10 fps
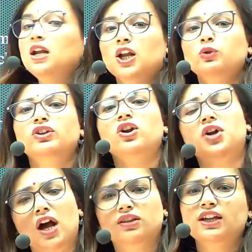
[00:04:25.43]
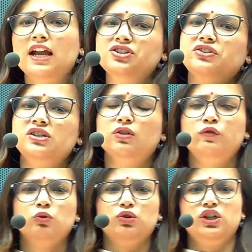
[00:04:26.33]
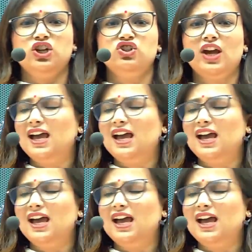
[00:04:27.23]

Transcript: Now, there are other categories of euthanasia